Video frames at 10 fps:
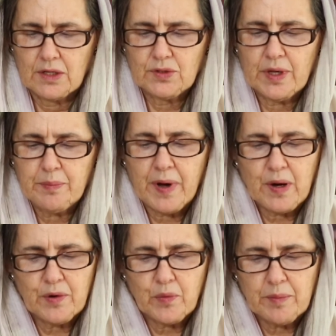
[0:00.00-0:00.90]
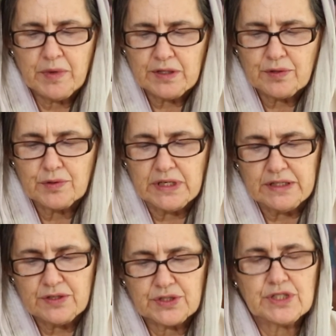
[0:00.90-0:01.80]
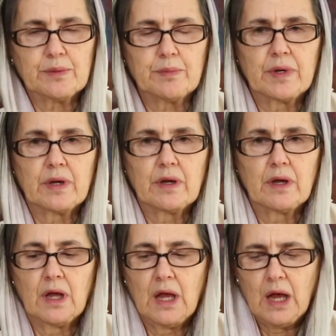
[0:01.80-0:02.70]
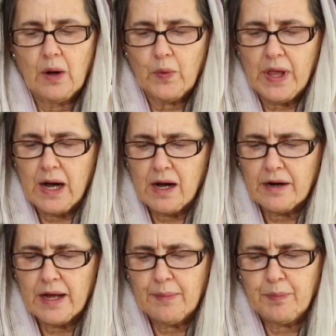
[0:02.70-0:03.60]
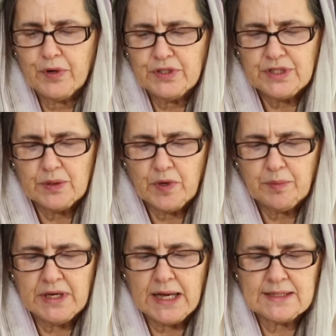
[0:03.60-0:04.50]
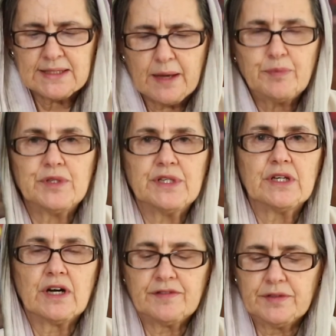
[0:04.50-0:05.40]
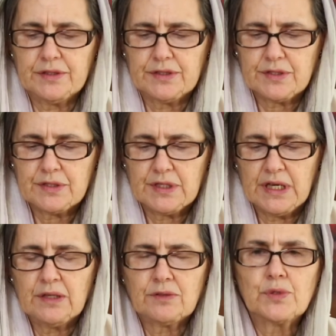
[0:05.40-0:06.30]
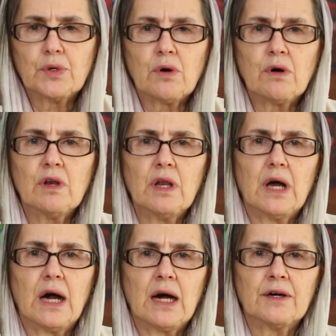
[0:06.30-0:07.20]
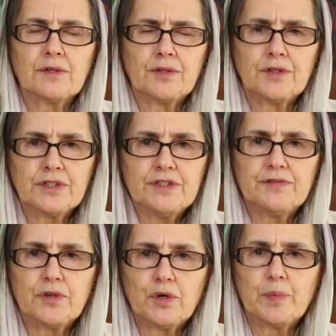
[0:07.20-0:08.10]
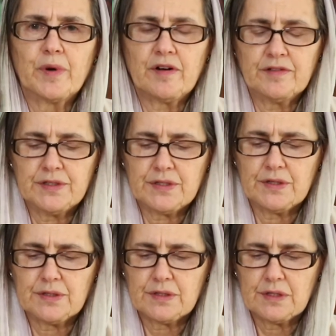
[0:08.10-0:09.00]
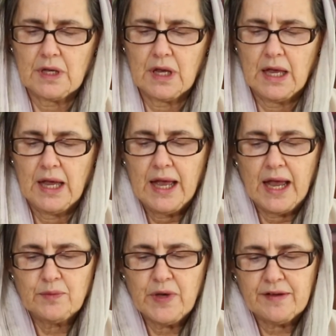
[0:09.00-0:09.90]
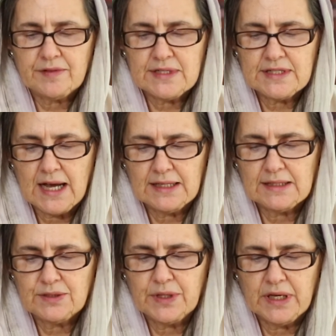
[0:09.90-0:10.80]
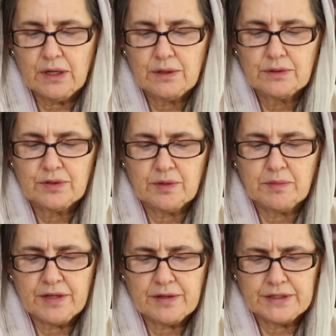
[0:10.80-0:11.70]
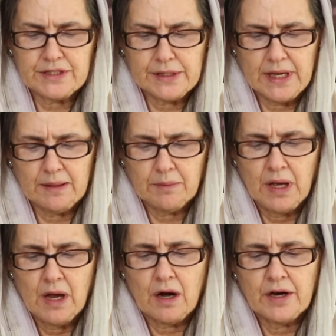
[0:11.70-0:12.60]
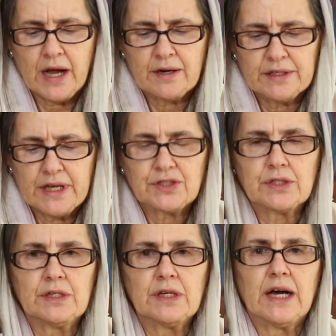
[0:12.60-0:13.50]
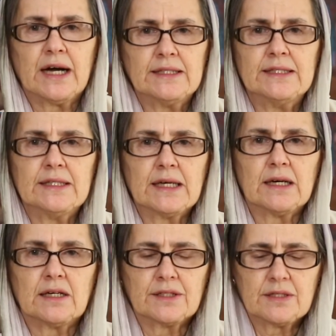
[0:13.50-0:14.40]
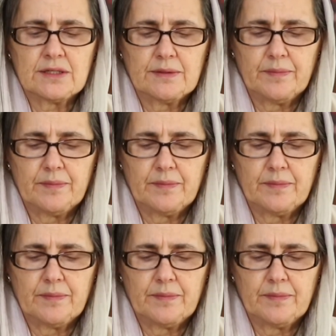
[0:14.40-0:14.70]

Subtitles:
to empower women through leadership. We are appointing women as deputy governors into all our 34 provinces, and we have decided to include the mother's name on our national ID cards.